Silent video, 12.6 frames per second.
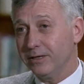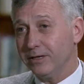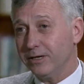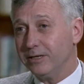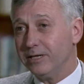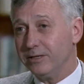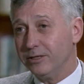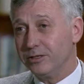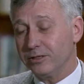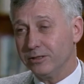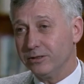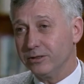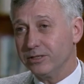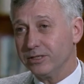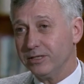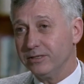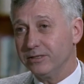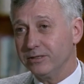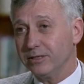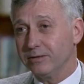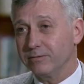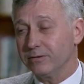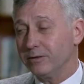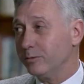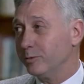and lead the children to see the thing
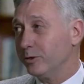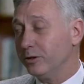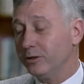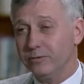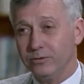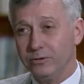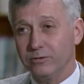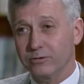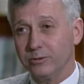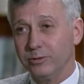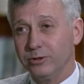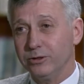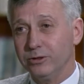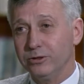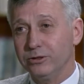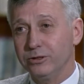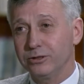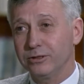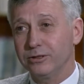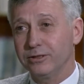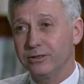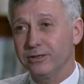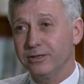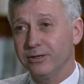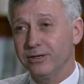from the point of view of somebody who's
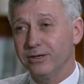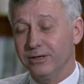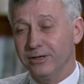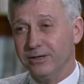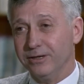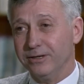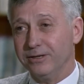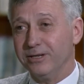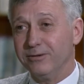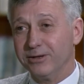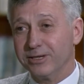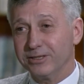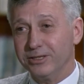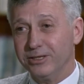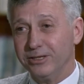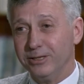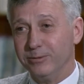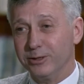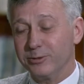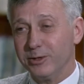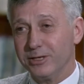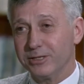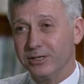living at the time as best